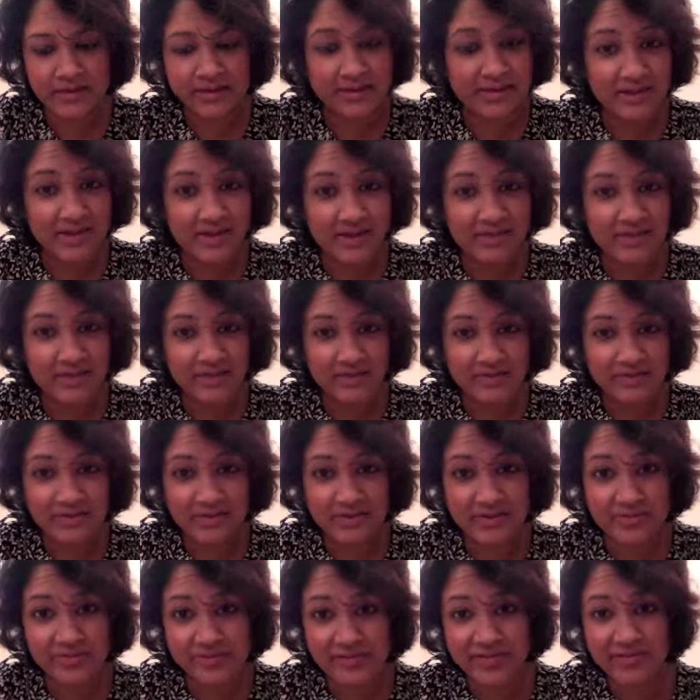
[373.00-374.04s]
I'm not a
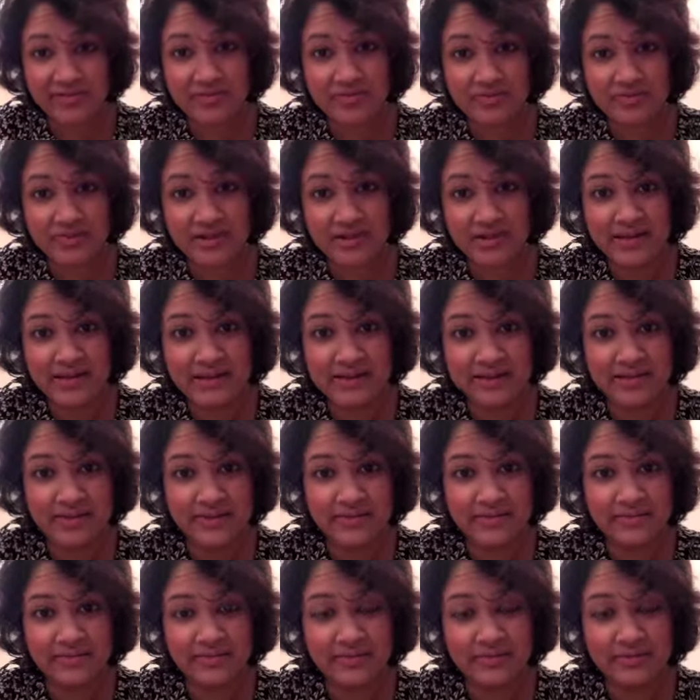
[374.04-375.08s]
very practical person,
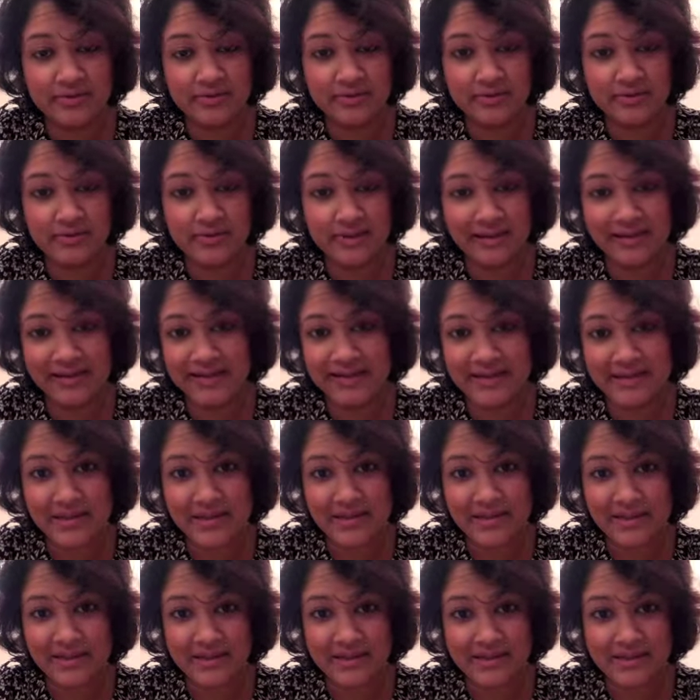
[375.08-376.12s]
I'm more
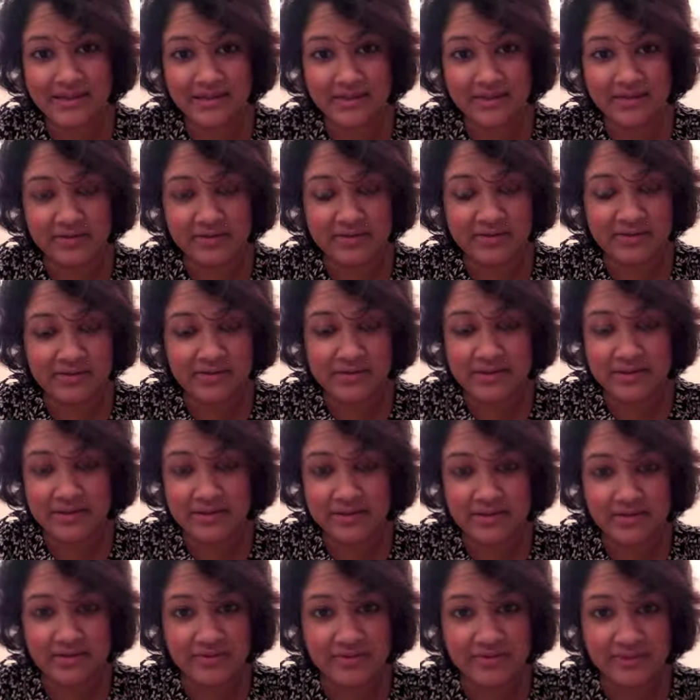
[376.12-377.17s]
academic, so it
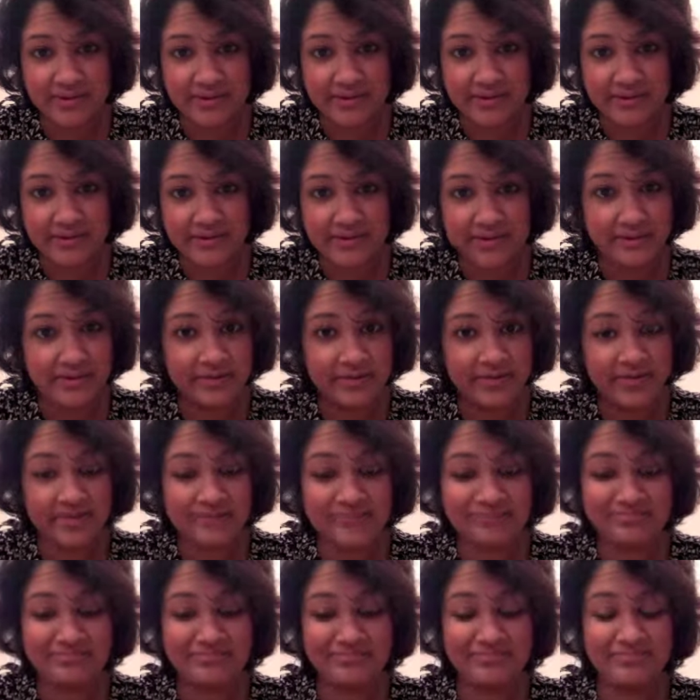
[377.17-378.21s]
suited me fine, and I would
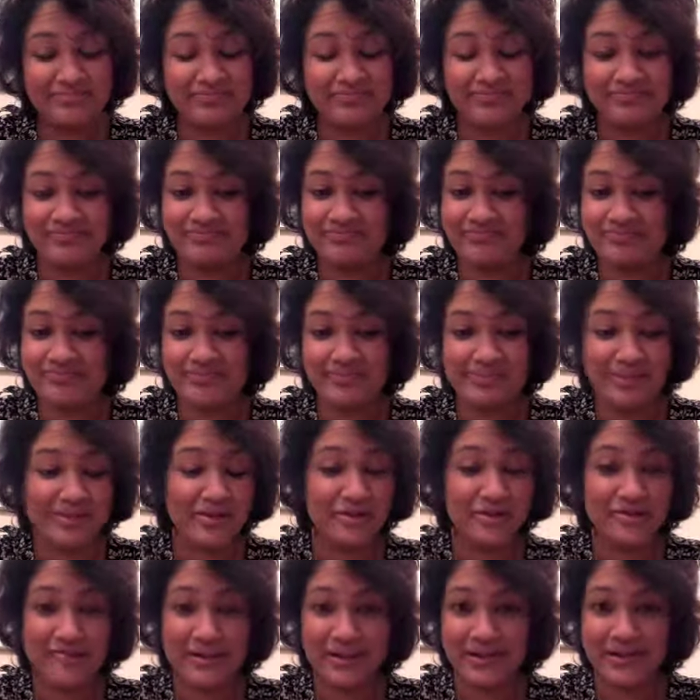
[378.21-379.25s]

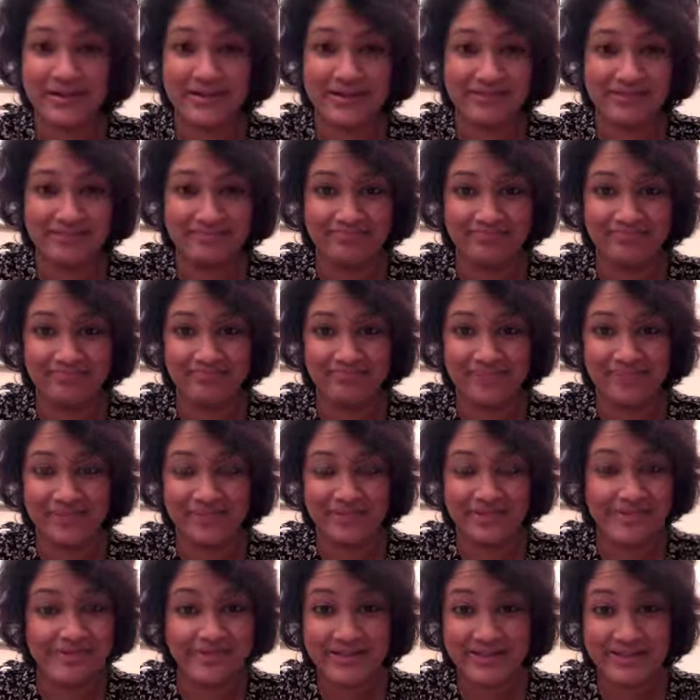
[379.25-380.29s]
go back and
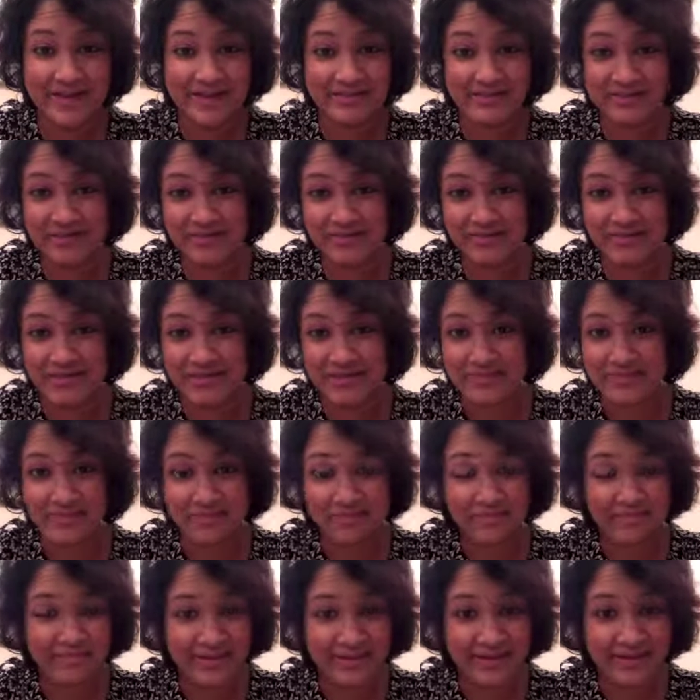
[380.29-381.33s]
do the same degrees
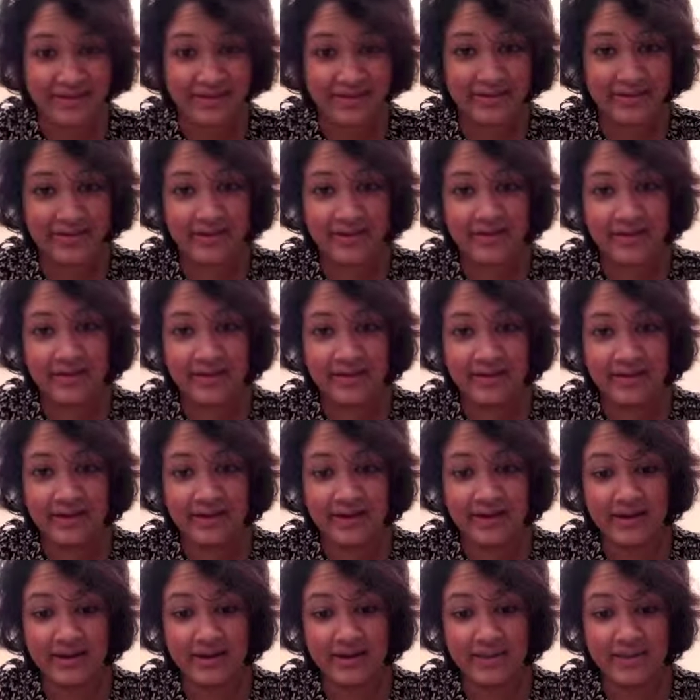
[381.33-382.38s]
probably,
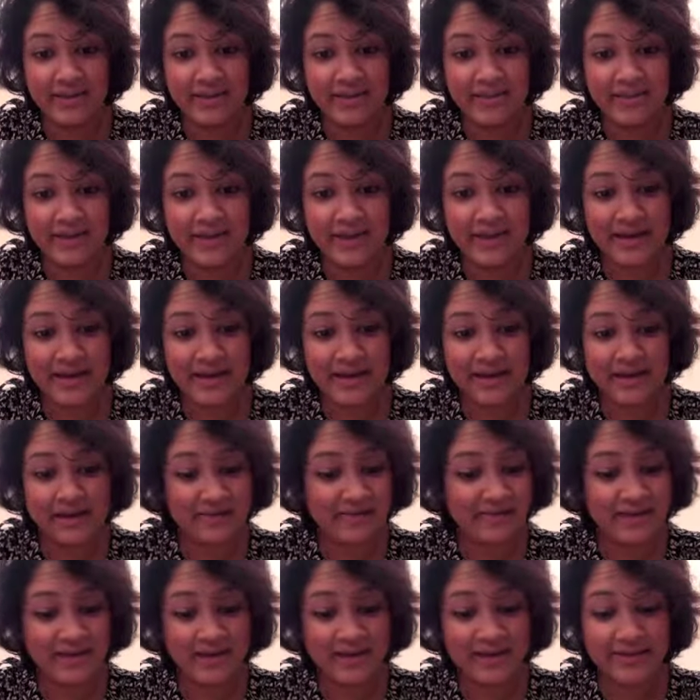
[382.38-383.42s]

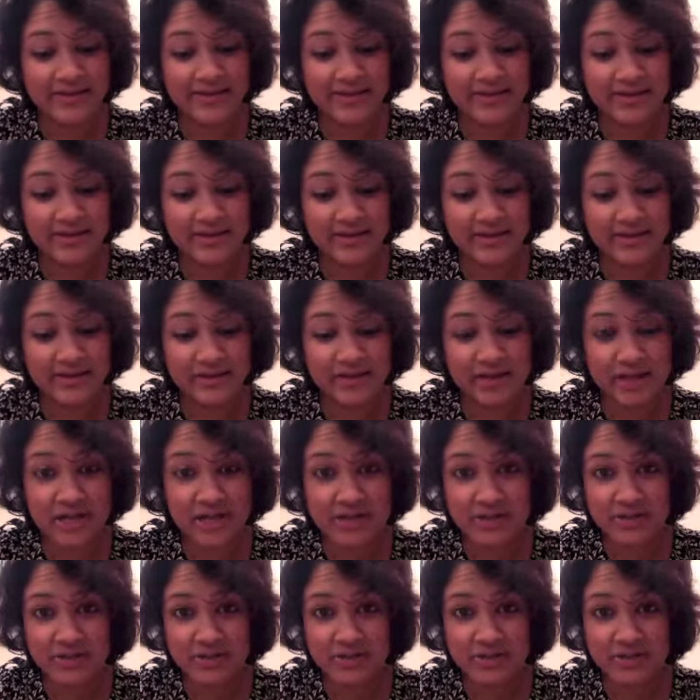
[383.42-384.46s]
if I had the
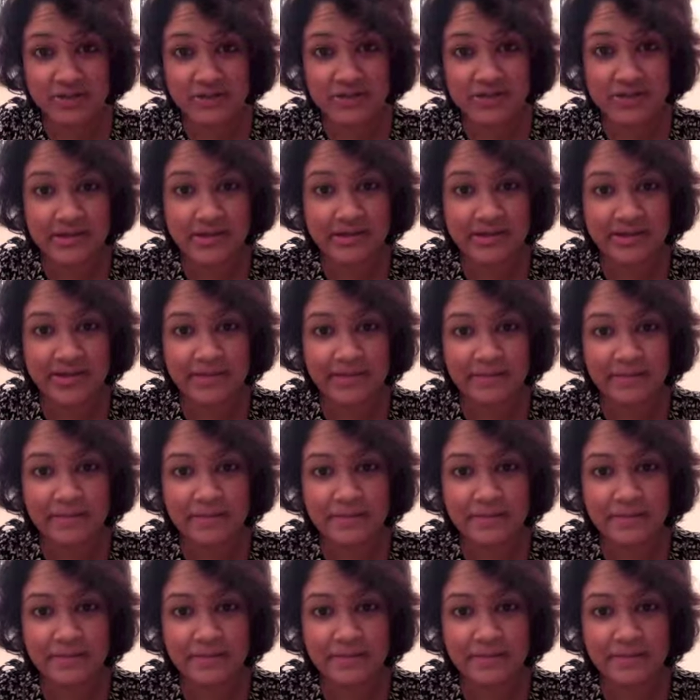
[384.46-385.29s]
chance to do so again.